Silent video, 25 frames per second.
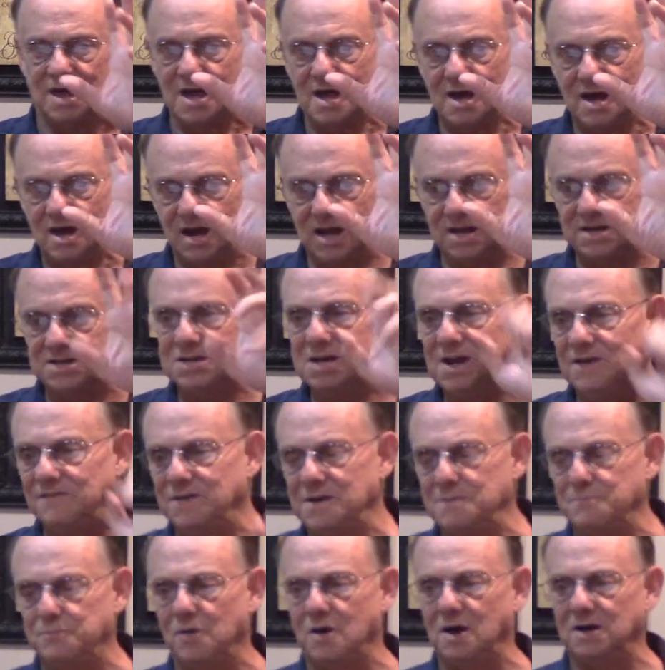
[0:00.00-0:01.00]
on
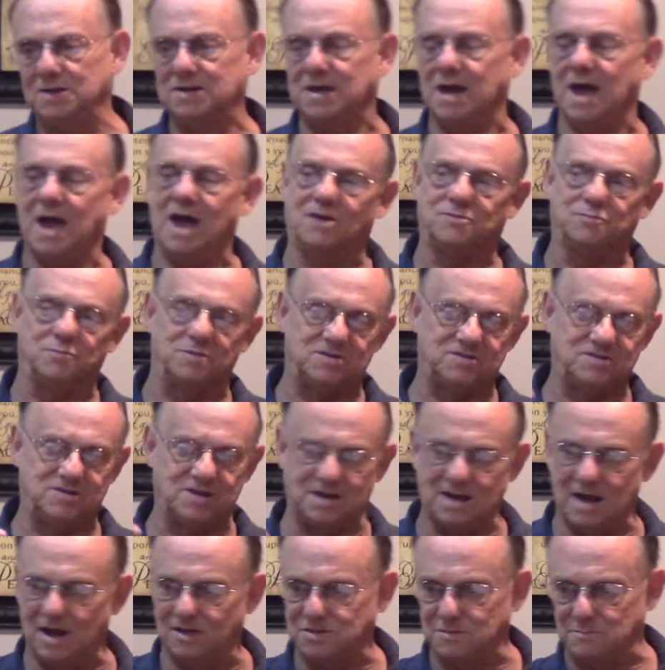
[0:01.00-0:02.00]
TV broadcast. We
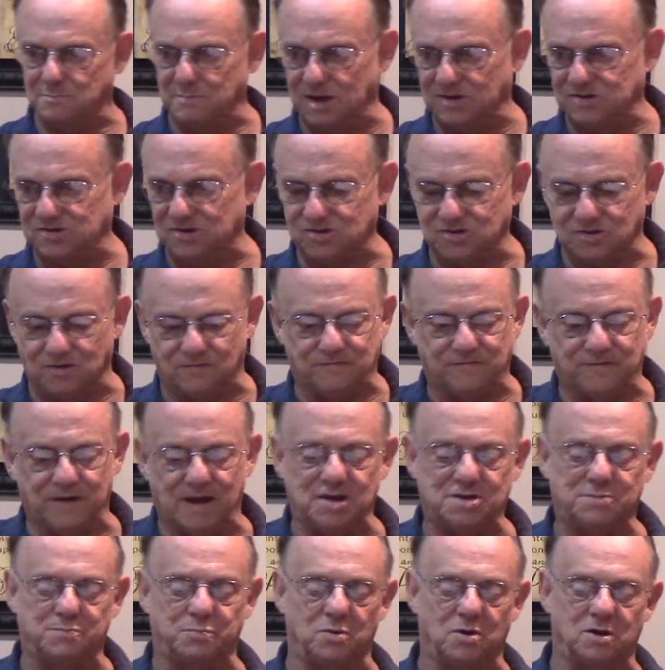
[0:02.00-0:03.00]
send out the message on
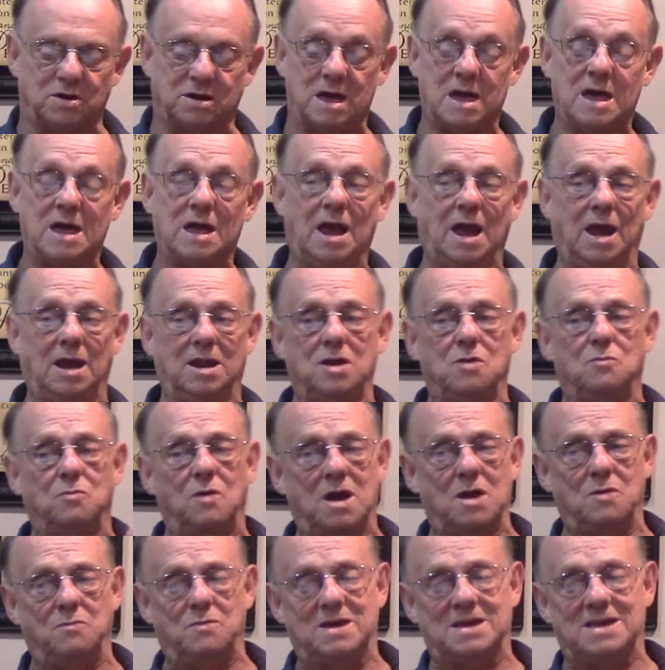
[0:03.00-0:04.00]
Facebook. Any
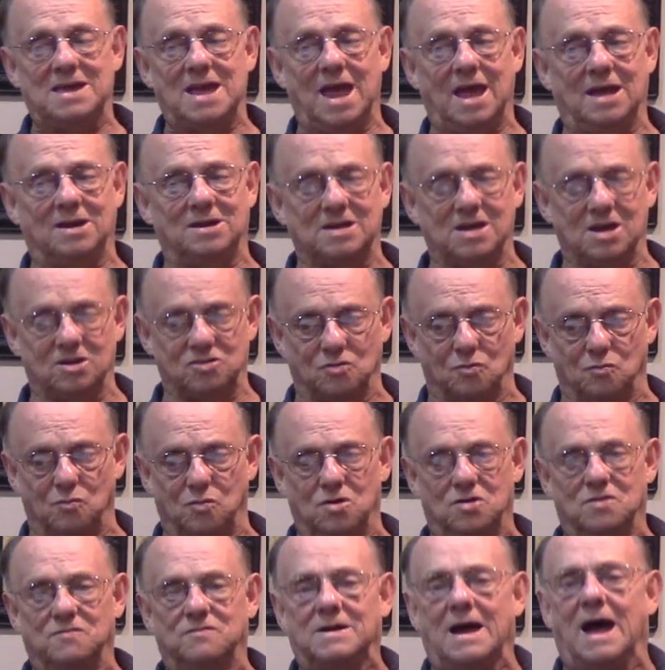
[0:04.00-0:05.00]
way we can to get the
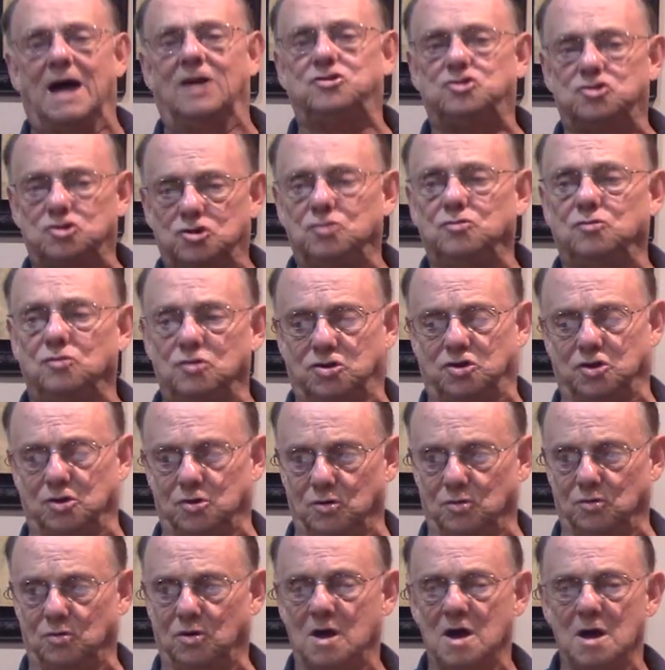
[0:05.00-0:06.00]
Word of God to
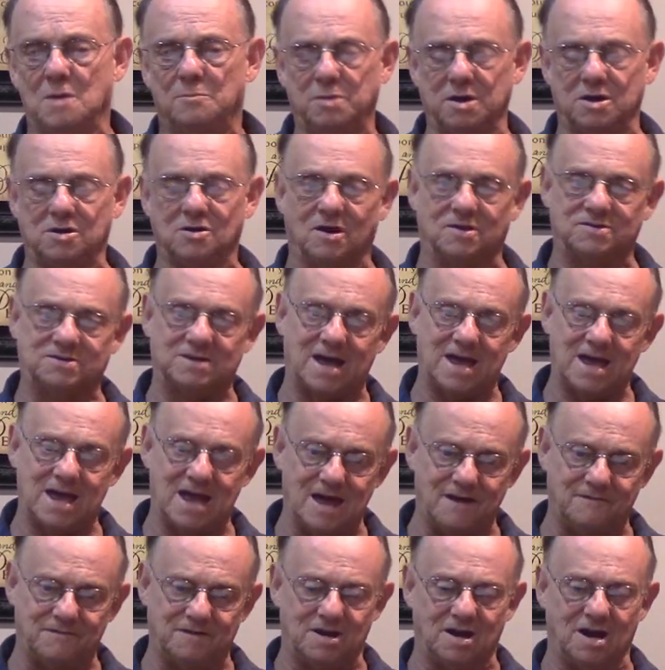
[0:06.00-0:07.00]
you because I
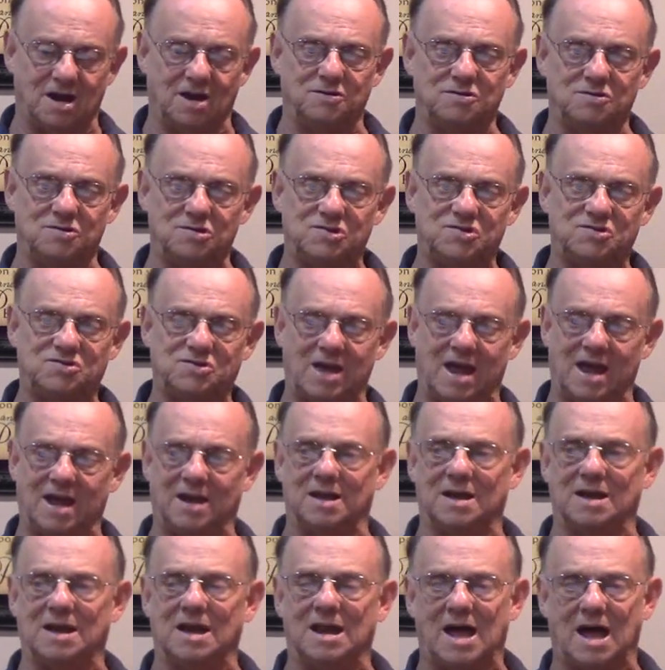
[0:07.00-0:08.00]
have an
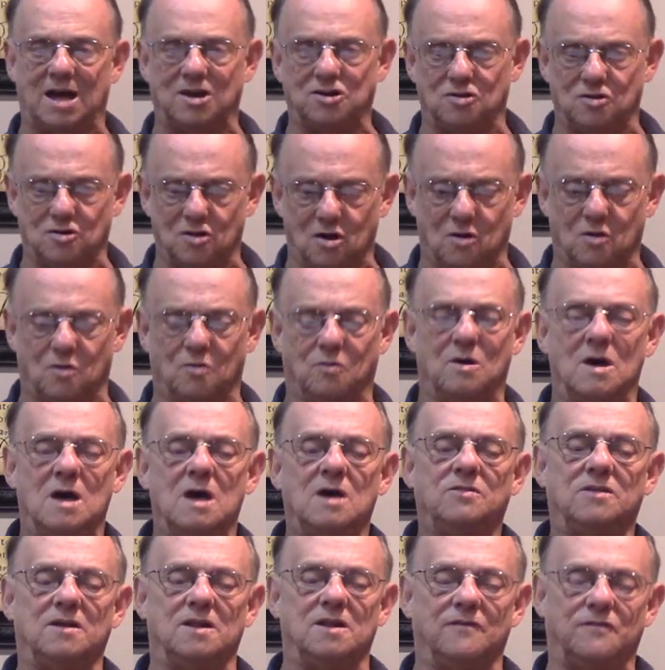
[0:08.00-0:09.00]
understanding and I know
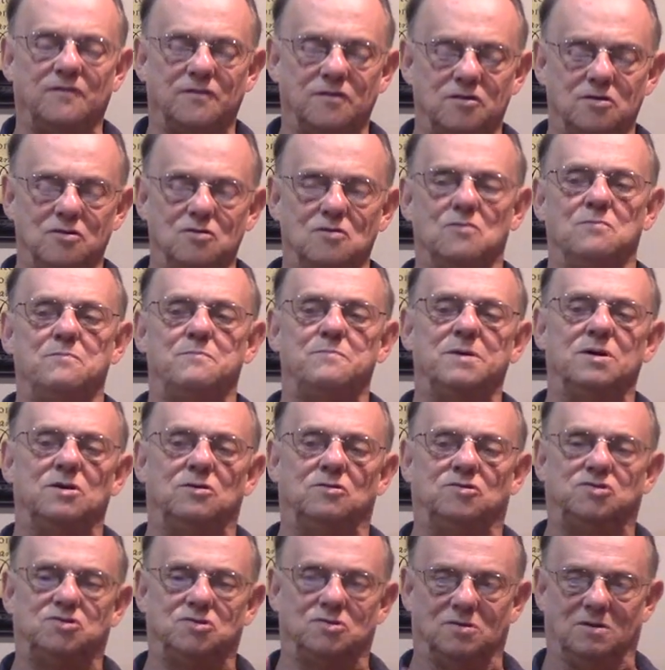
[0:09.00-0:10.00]
that if you
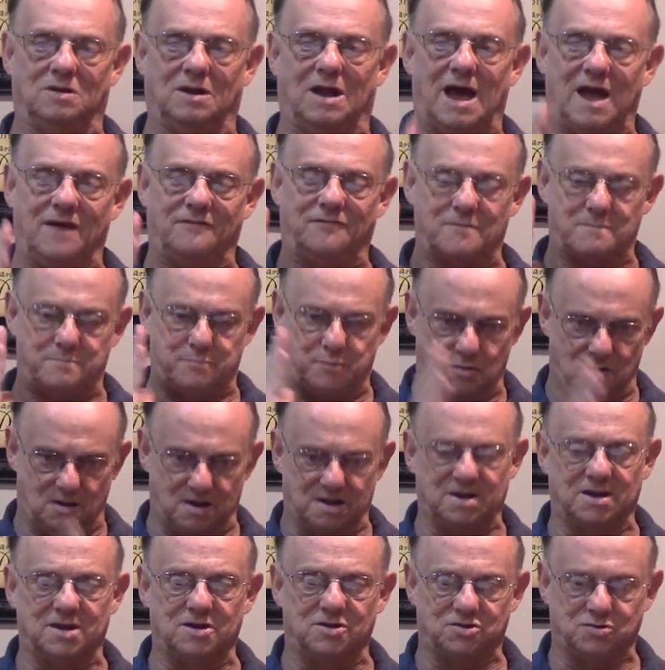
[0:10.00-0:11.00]
build your life
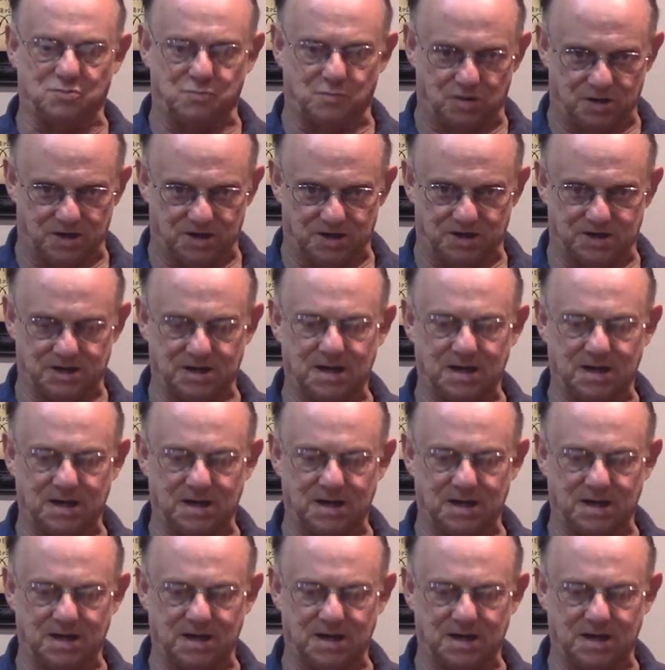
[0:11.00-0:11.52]
upon this Word,